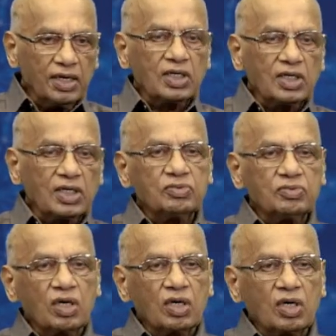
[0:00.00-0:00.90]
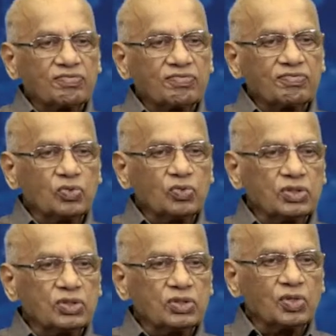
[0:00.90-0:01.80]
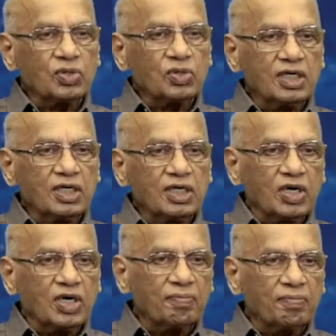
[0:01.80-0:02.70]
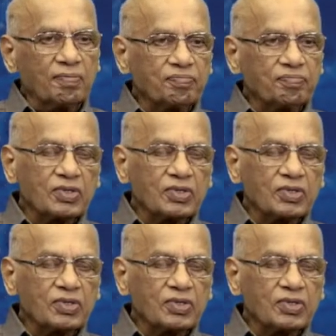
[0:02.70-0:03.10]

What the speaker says: and you tell them you come after 2 years, your turn will come.